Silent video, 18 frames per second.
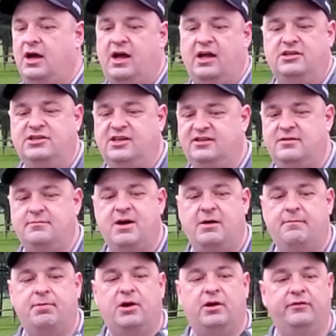Just
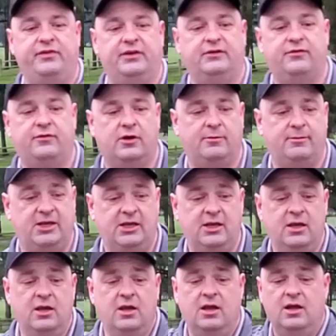about perfect for me.
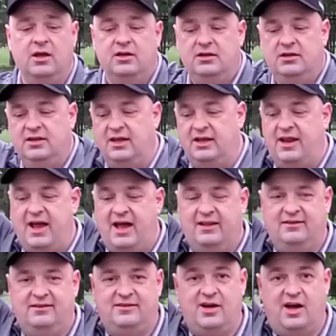It
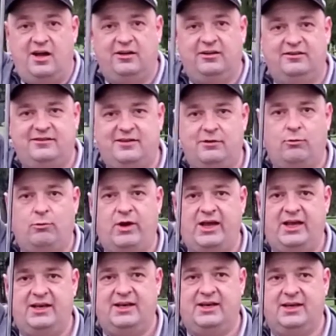has tungsten
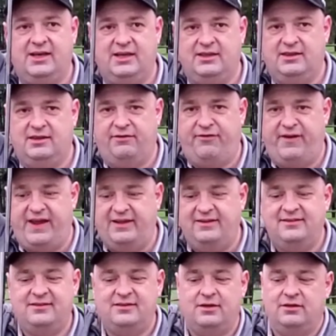weighting in the
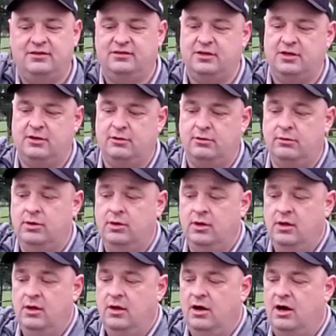face, so
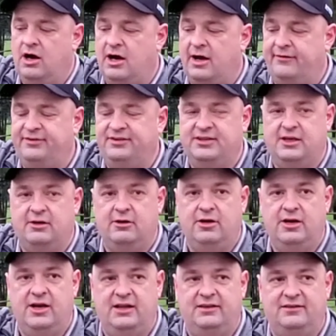off-center
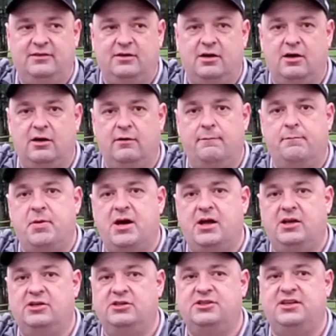hits aren't
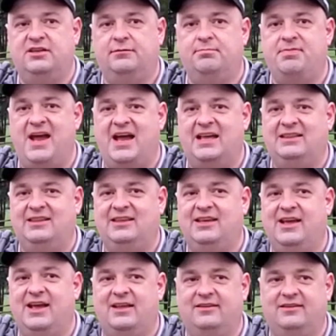punished as
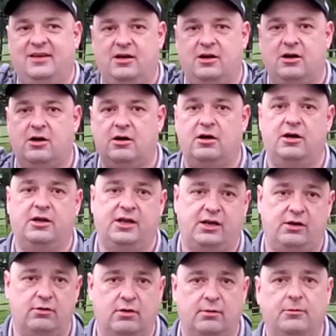badly as they are on
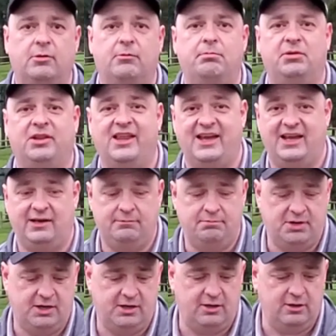a normal blade
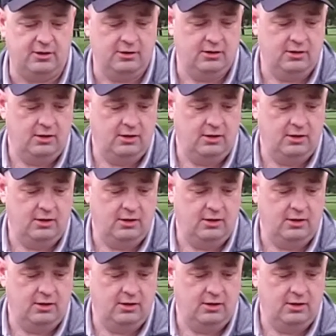putter.